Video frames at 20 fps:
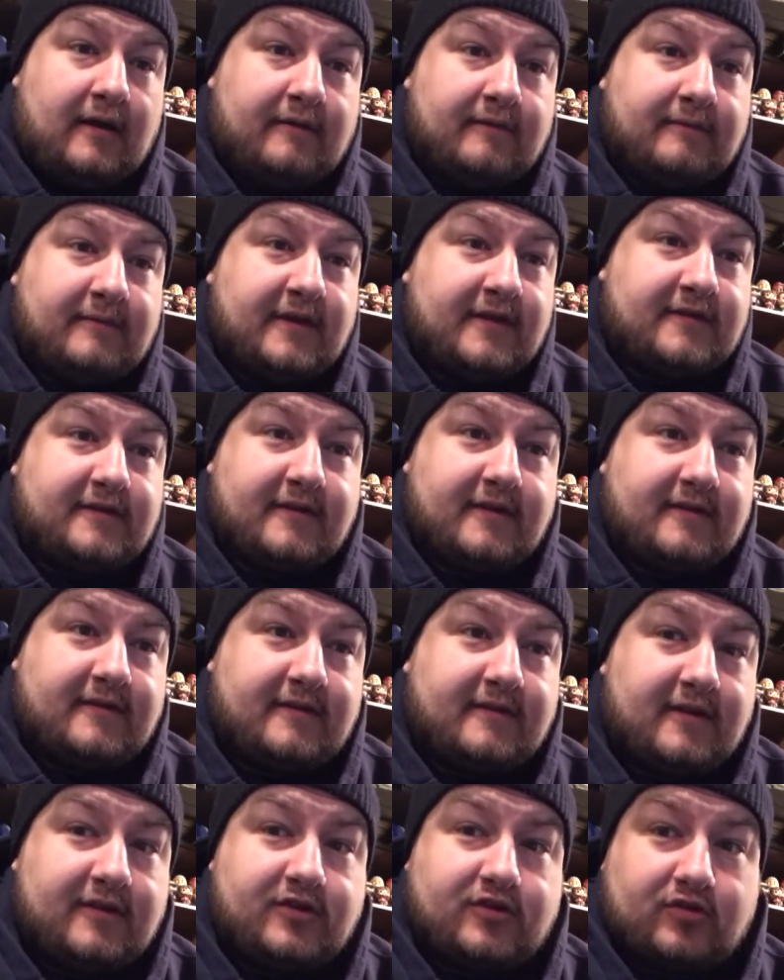
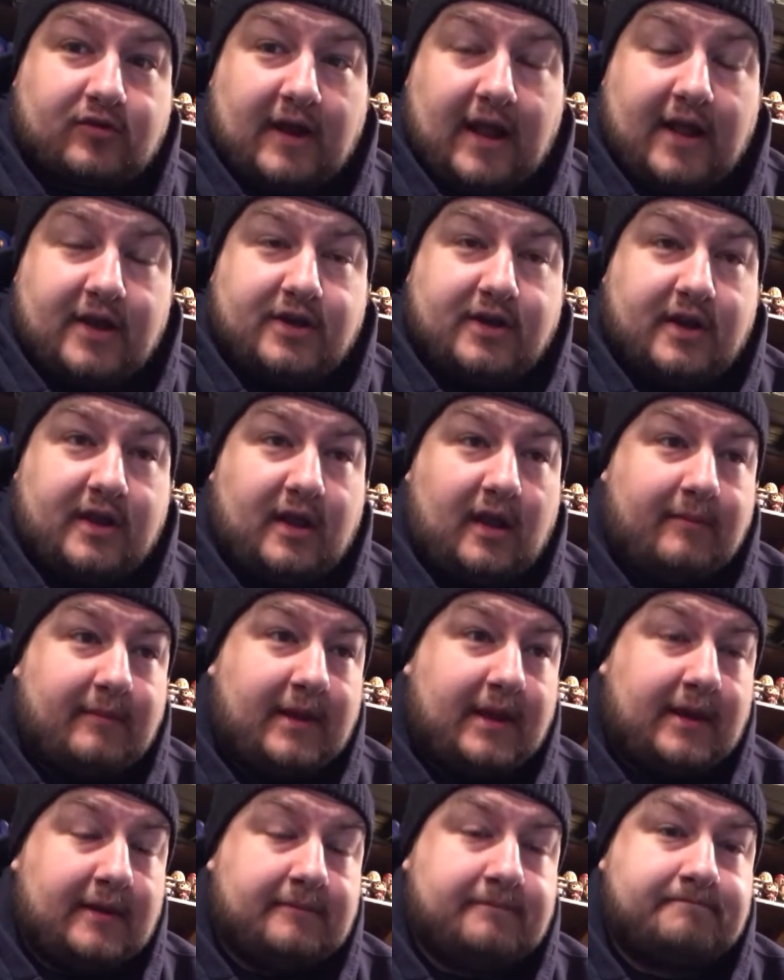this tragedy. I
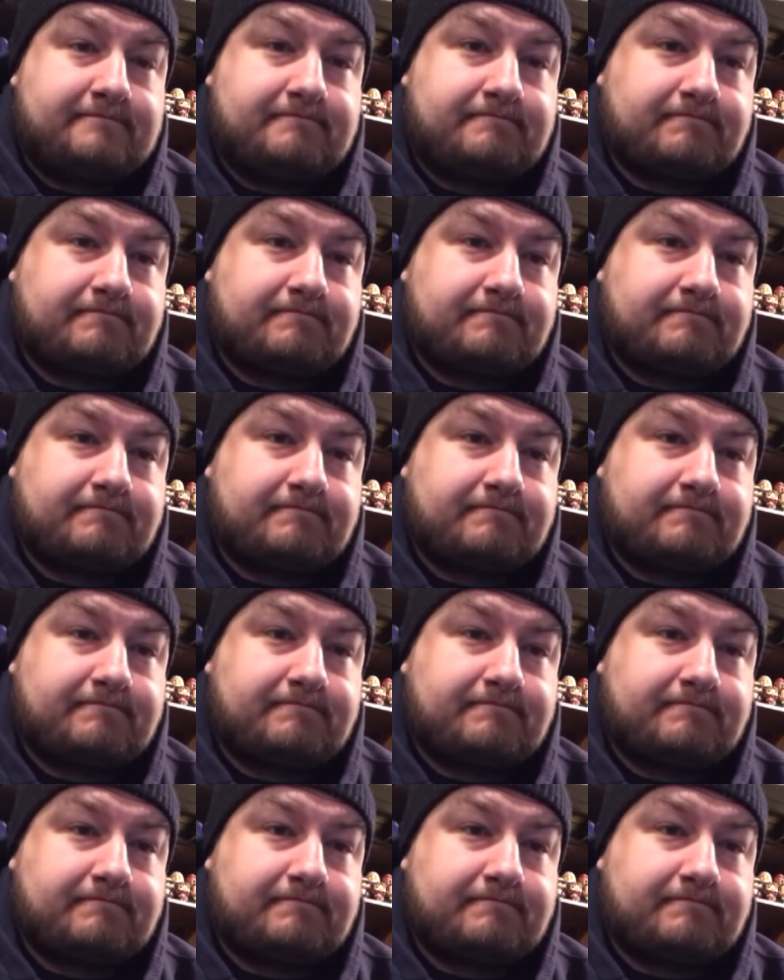mean,